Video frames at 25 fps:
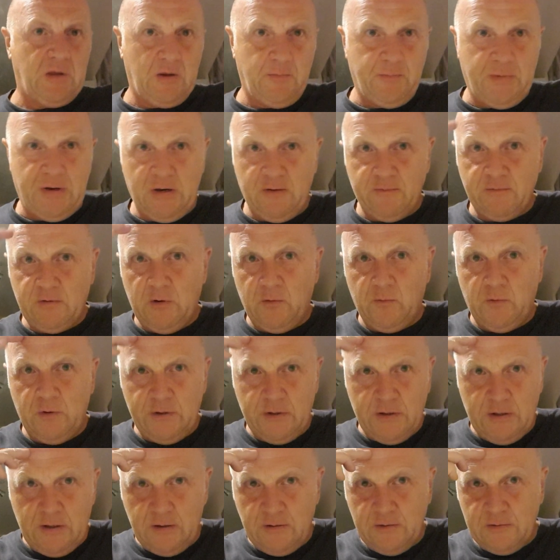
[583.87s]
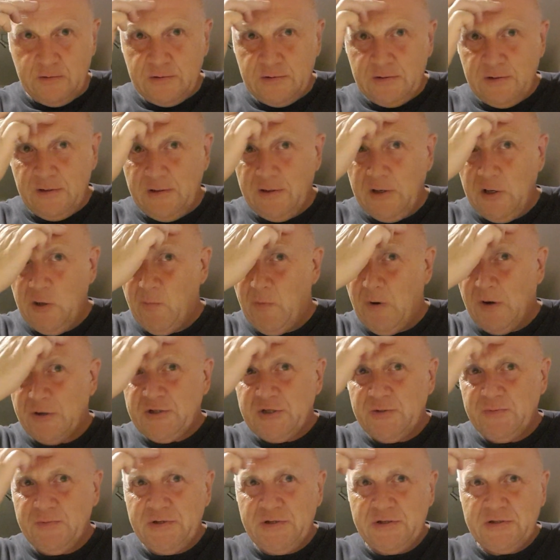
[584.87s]
Bet I've got one of those
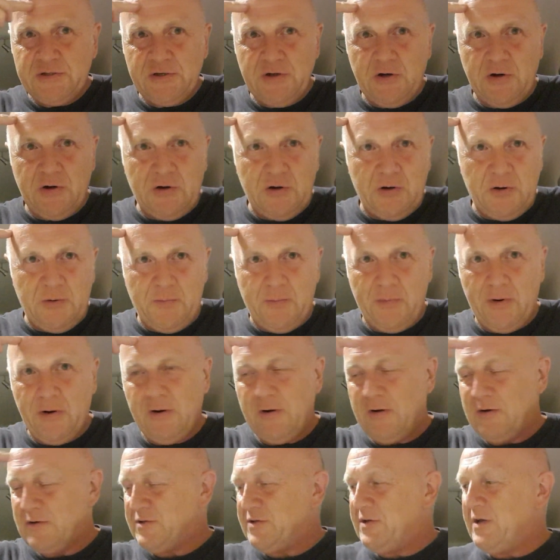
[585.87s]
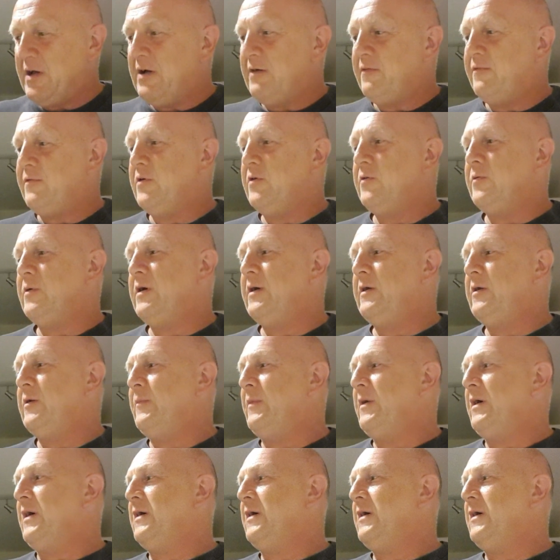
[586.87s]
lobotomy scar marks now for wearing my